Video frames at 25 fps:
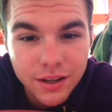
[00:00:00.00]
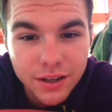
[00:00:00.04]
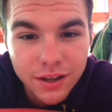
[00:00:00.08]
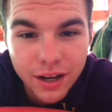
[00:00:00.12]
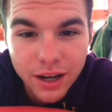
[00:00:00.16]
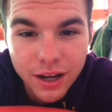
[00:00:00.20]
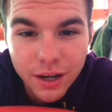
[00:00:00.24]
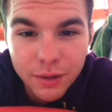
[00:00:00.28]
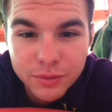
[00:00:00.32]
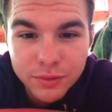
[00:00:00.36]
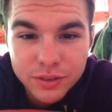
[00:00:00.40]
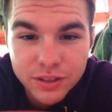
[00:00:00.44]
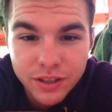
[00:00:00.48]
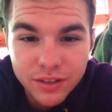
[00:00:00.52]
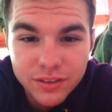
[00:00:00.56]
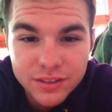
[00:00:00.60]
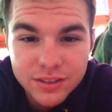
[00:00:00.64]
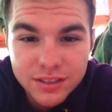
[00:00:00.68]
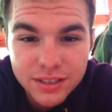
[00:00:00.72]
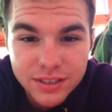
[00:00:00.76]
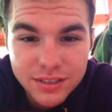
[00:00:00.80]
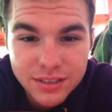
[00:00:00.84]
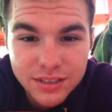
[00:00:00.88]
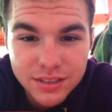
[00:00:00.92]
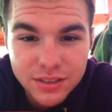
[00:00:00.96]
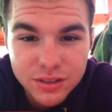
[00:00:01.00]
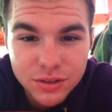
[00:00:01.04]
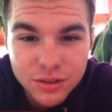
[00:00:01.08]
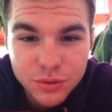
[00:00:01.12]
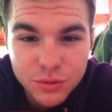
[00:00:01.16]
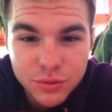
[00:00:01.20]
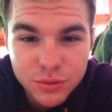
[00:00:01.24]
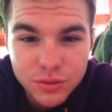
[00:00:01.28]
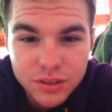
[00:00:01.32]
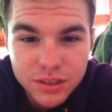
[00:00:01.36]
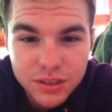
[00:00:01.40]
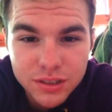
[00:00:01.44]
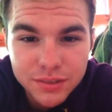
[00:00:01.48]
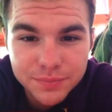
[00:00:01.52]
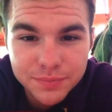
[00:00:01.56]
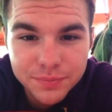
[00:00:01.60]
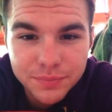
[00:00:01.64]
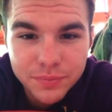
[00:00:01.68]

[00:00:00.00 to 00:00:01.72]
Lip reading: We saw the Disney store.